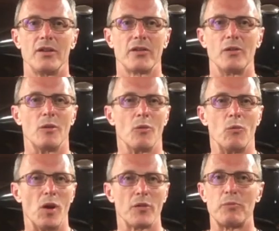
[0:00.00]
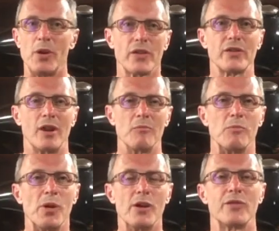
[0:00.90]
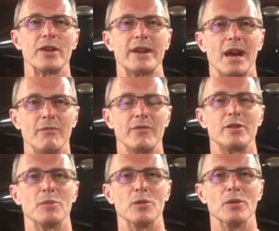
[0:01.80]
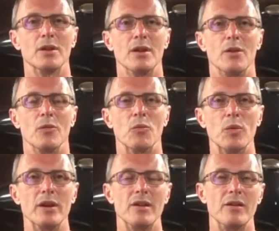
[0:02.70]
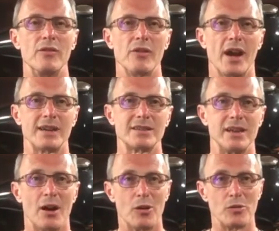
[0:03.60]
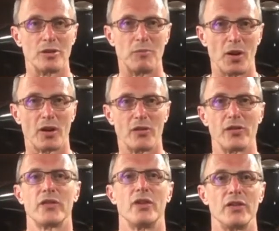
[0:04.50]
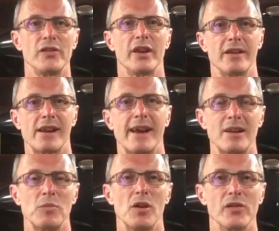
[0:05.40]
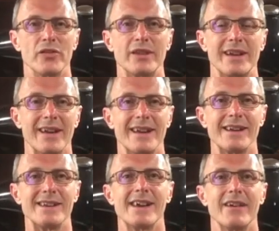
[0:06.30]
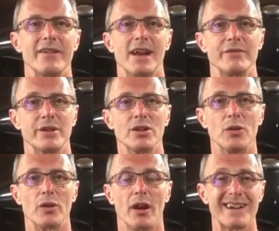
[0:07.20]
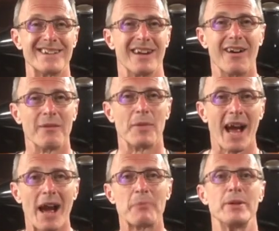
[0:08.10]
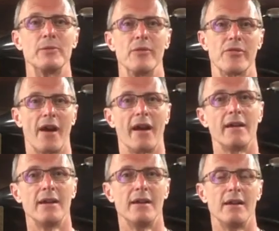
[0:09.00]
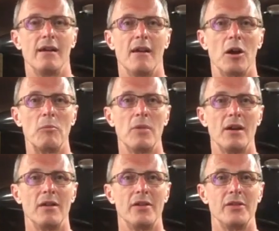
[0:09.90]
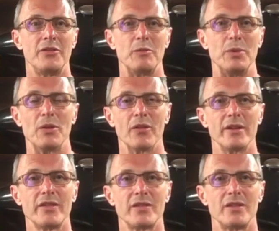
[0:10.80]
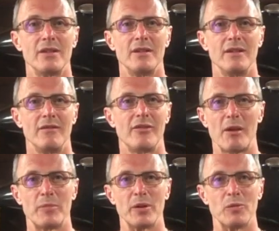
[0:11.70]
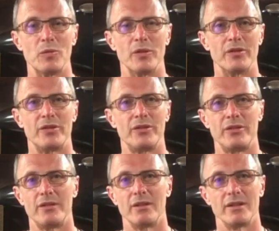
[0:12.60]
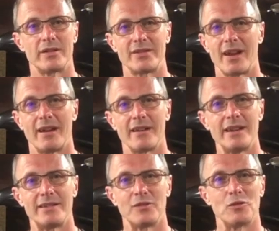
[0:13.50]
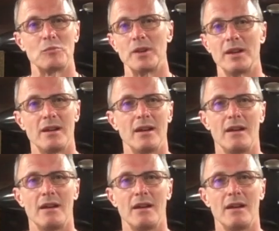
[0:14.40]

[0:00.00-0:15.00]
So whilst personally I'm perfectly comfortable with actually holding the bike on the side stand and handlebars and getting down and having a look, I'm happy with that. To be honest, that bit of wood stand, it took me